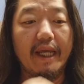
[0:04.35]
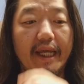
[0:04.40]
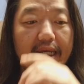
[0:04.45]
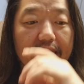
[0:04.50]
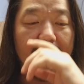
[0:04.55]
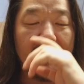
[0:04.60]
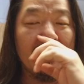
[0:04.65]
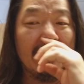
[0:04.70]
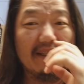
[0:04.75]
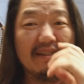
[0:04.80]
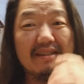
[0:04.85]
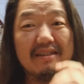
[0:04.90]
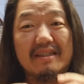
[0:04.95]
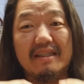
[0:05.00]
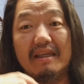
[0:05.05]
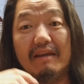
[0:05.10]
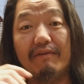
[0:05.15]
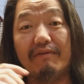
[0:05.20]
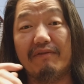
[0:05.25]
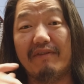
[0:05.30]
it is
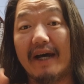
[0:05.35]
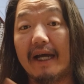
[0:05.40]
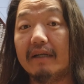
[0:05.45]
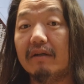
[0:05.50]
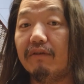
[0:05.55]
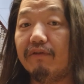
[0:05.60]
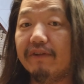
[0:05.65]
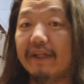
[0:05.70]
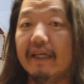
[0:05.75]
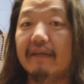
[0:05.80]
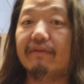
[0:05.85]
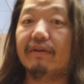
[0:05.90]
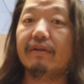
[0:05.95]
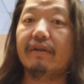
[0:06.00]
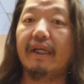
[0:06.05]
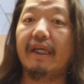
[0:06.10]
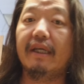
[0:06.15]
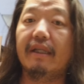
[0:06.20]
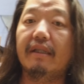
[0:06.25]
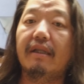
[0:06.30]
the final
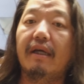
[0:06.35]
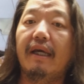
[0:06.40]
flavor in